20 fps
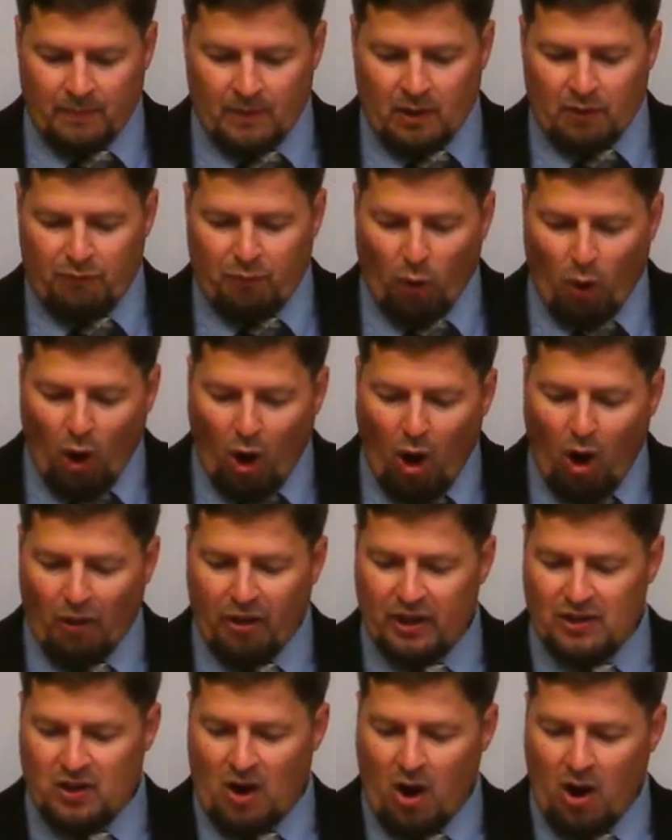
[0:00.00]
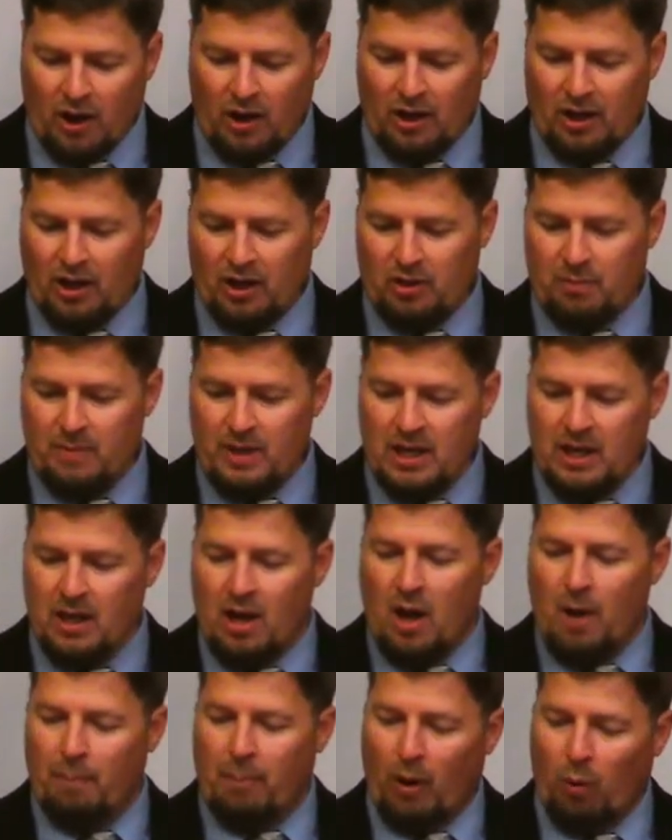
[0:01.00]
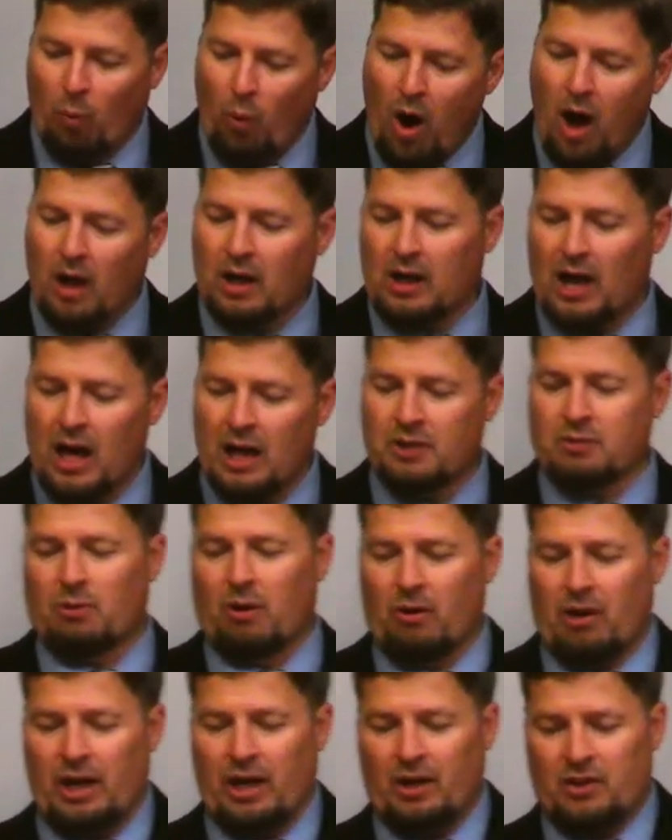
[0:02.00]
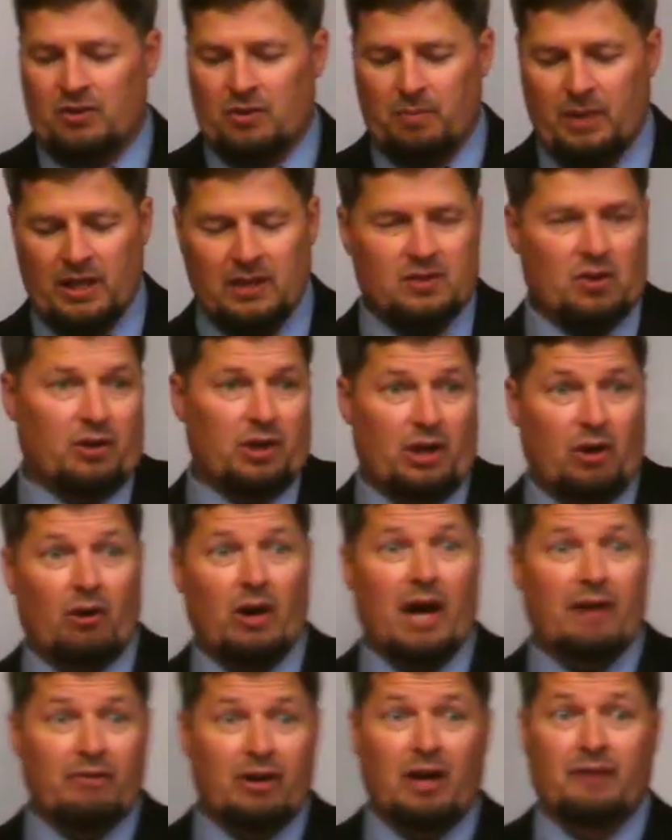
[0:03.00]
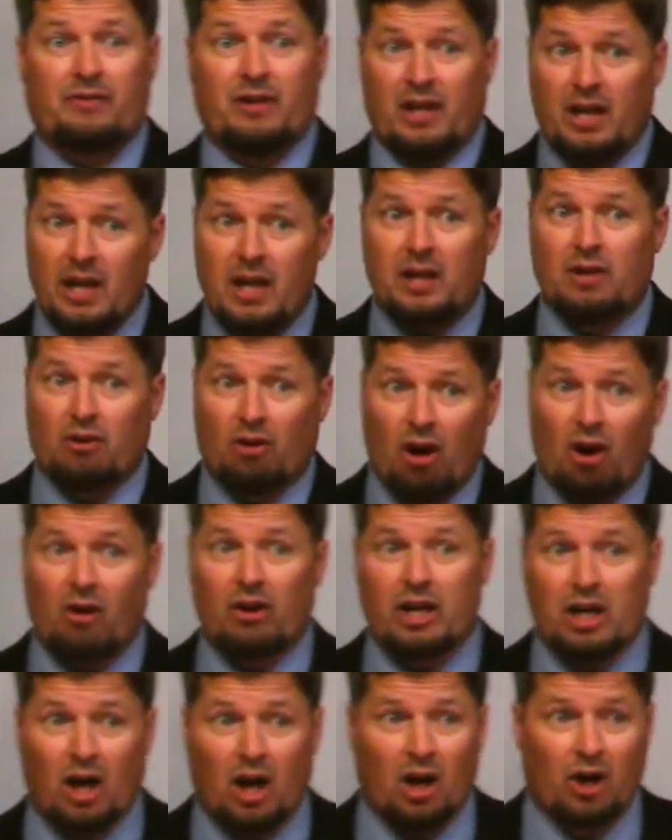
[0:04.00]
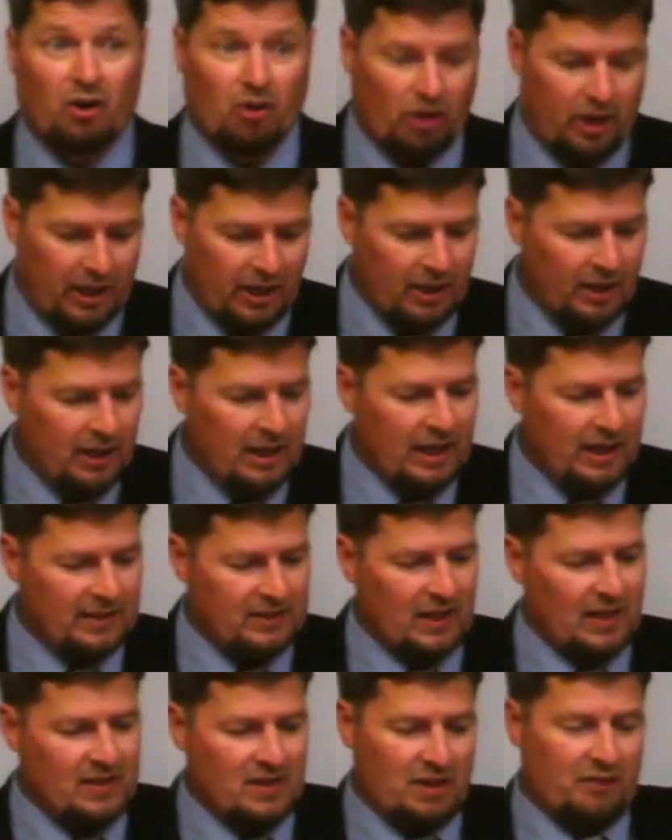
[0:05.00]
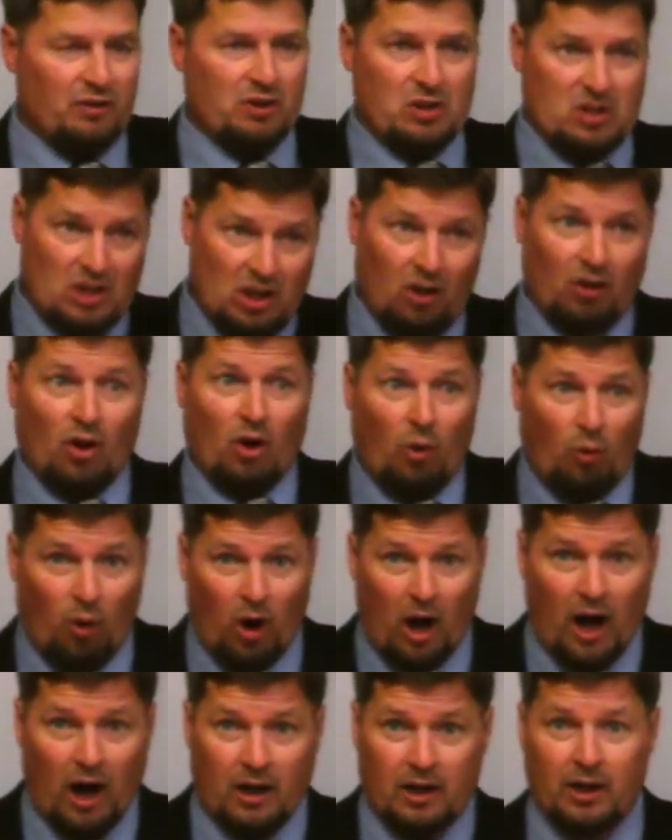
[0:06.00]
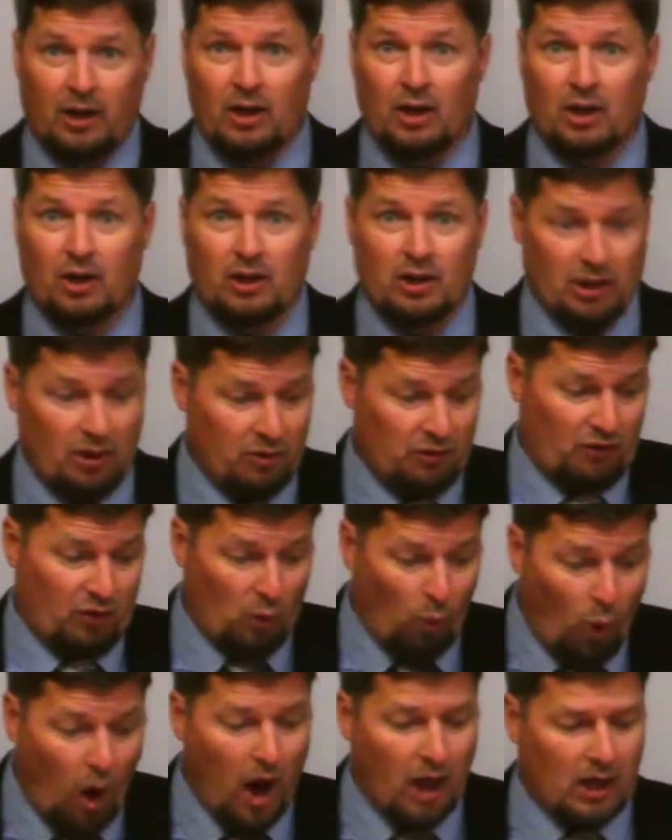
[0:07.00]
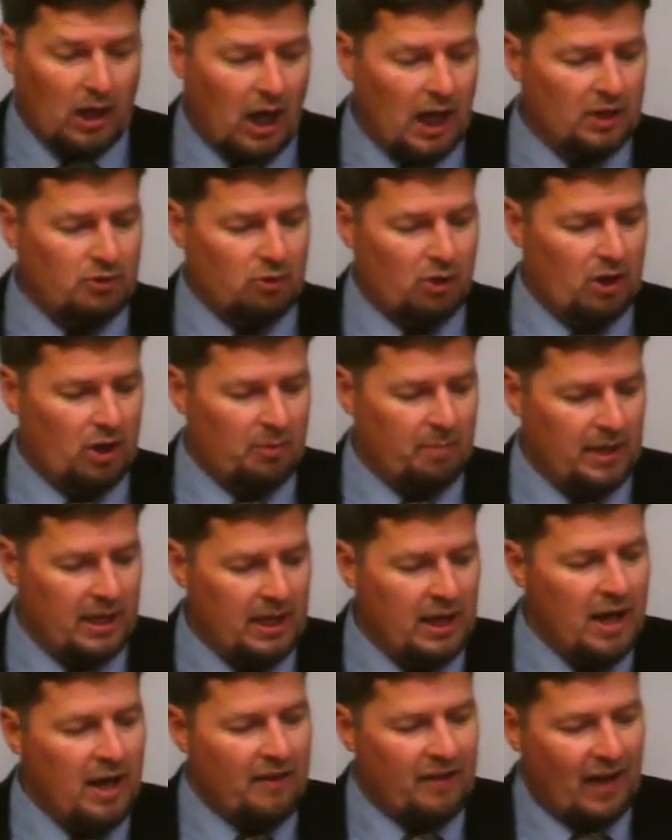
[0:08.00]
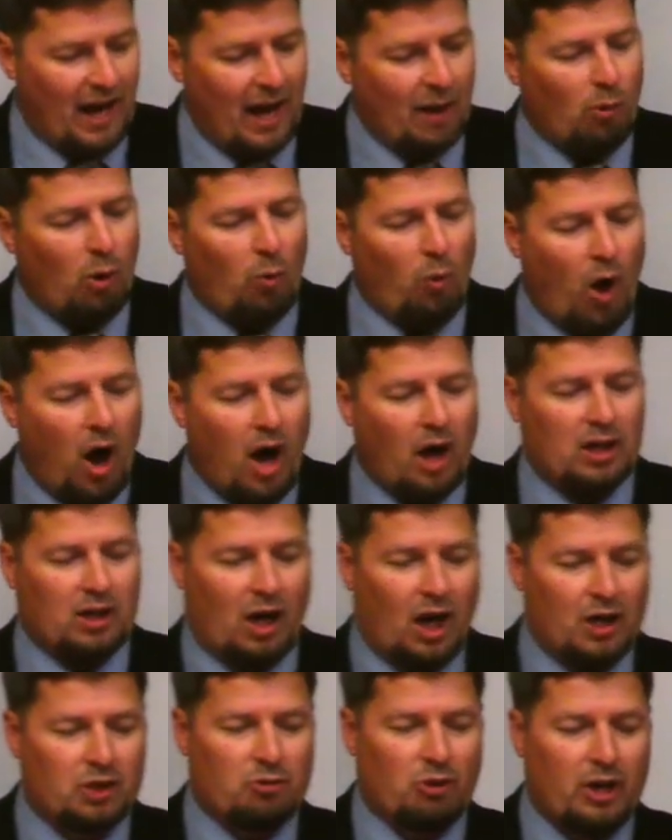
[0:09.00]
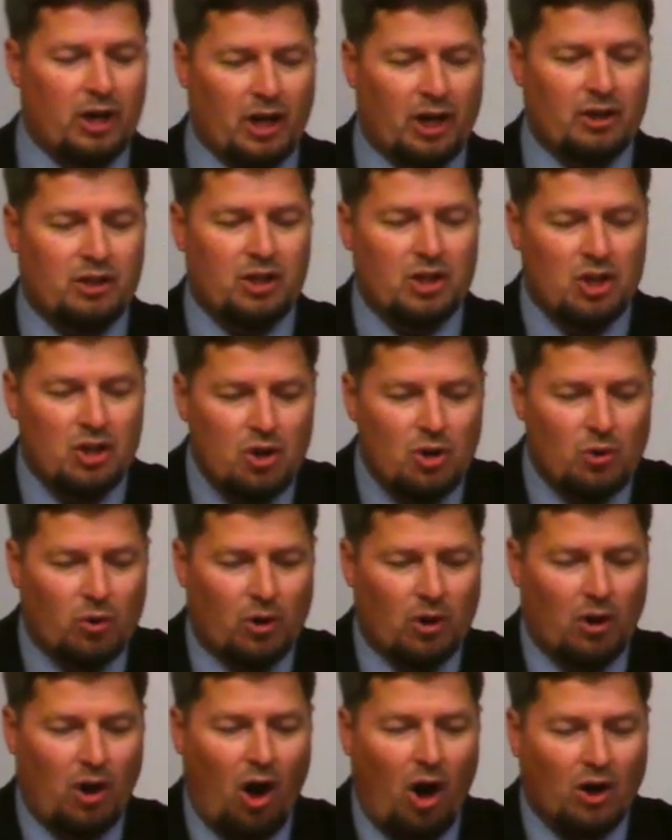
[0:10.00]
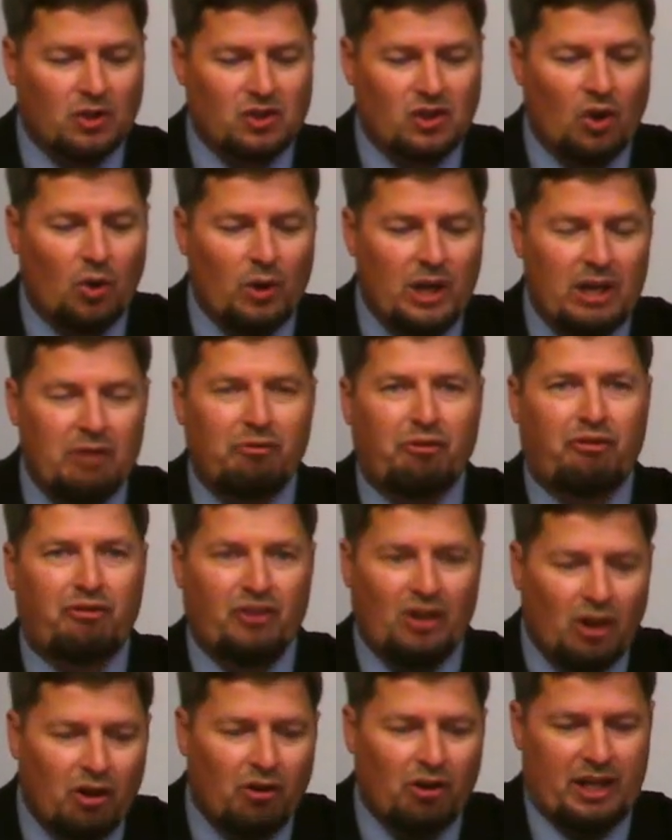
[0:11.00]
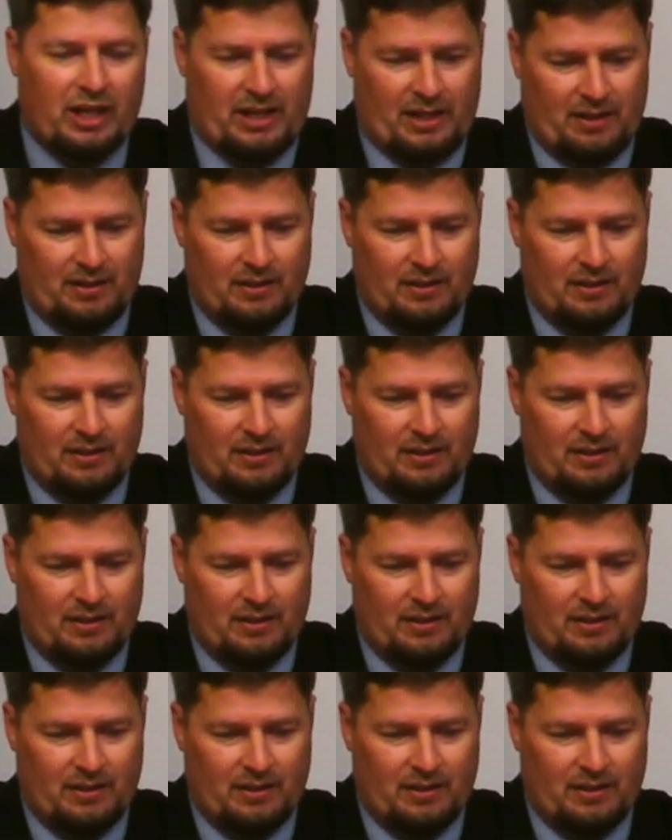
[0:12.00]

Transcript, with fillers: for all this hearken unto me, but walk contrary unto me, so you don't have enough to eat, you're already hungry. He says, And if you still don't walk, you know, if you walk contrary to me, then I will walk contrary unto you, also in fury.